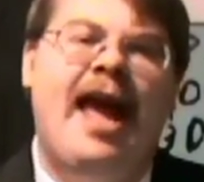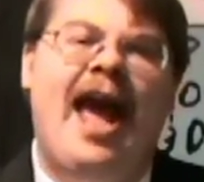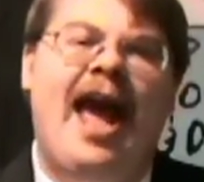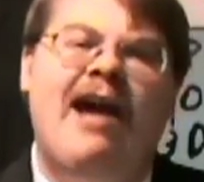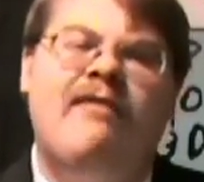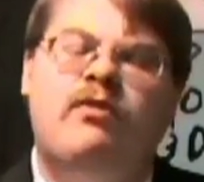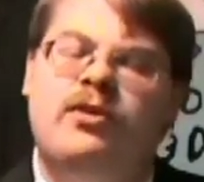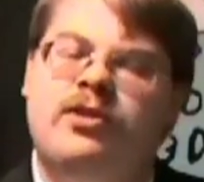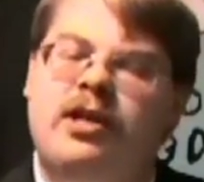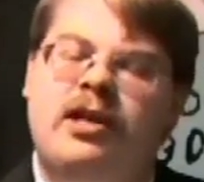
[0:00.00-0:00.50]

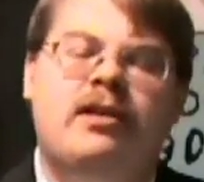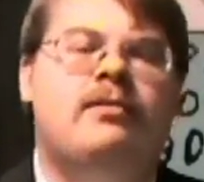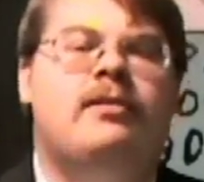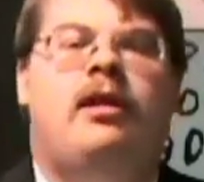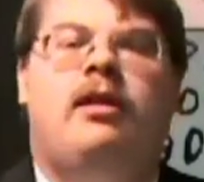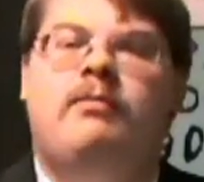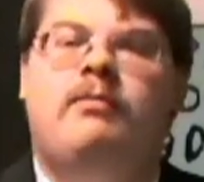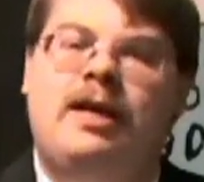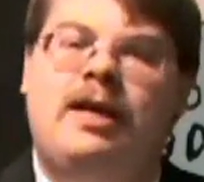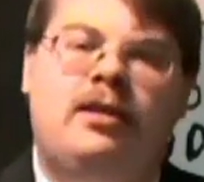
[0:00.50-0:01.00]
everything is
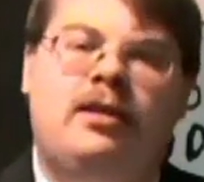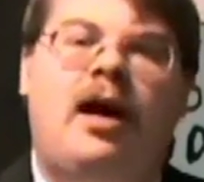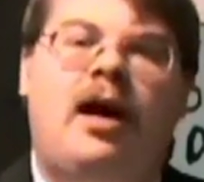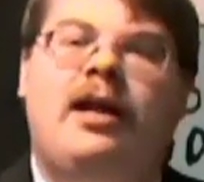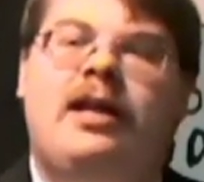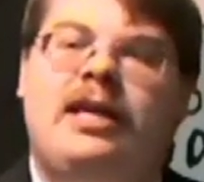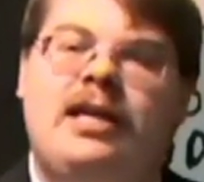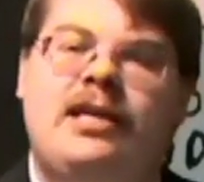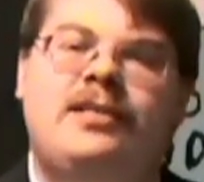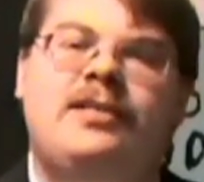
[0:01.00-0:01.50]
going to be a
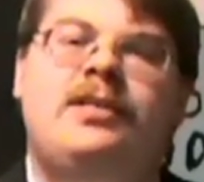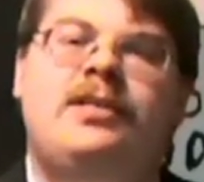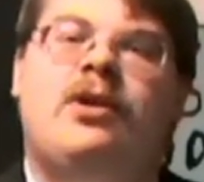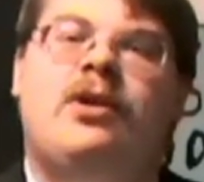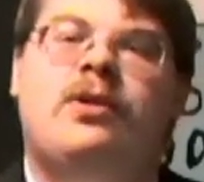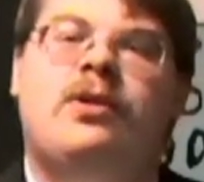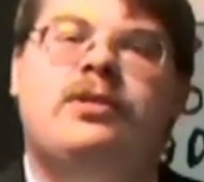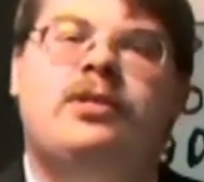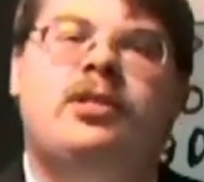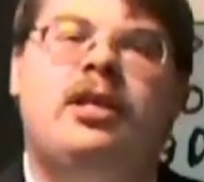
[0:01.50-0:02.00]
lot easier,
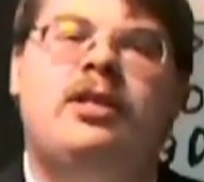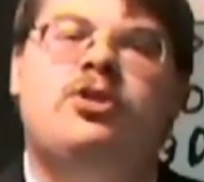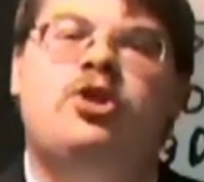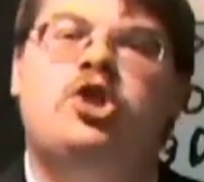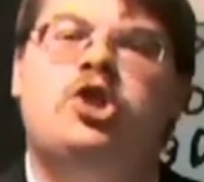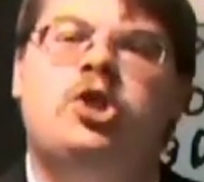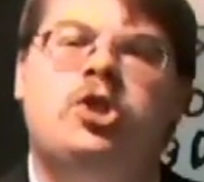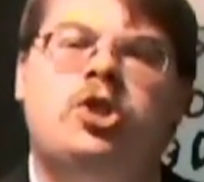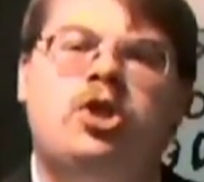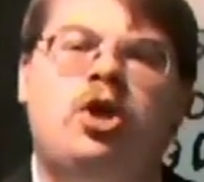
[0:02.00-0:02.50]
because things are
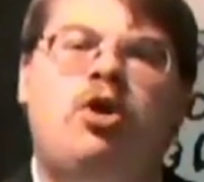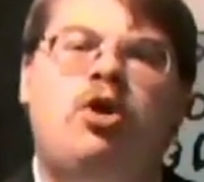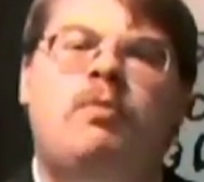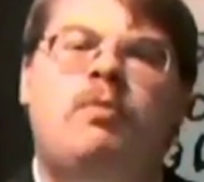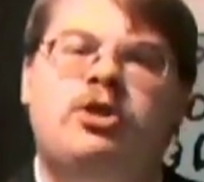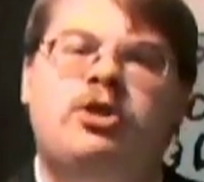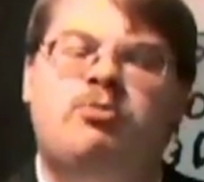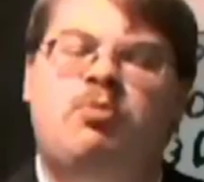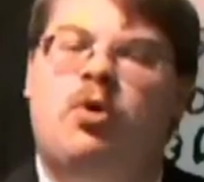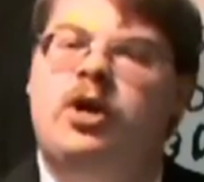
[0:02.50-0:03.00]
so
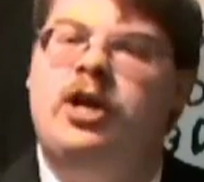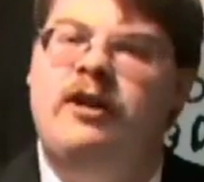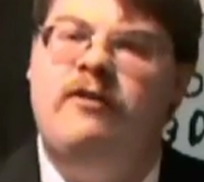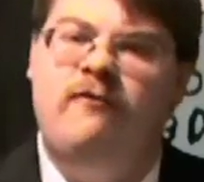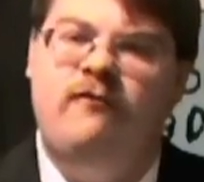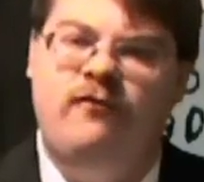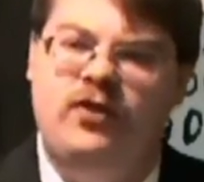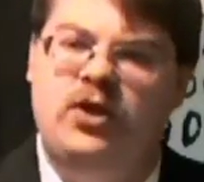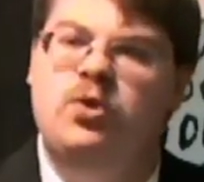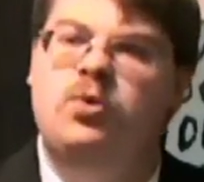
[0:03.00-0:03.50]
much more
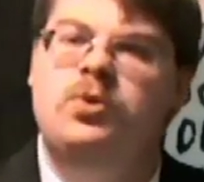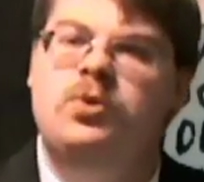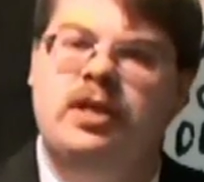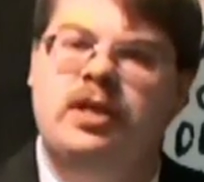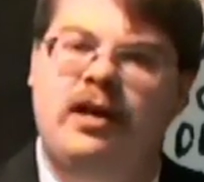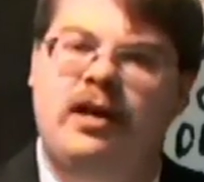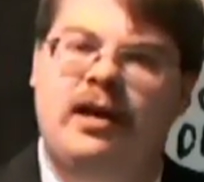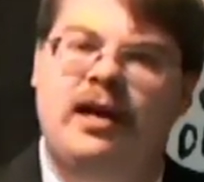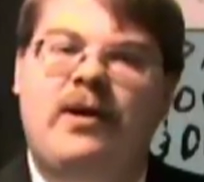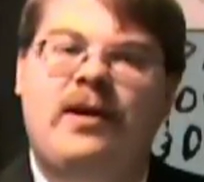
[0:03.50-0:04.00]

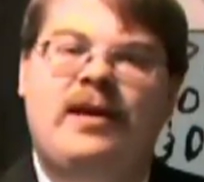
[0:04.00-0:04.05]
confusing.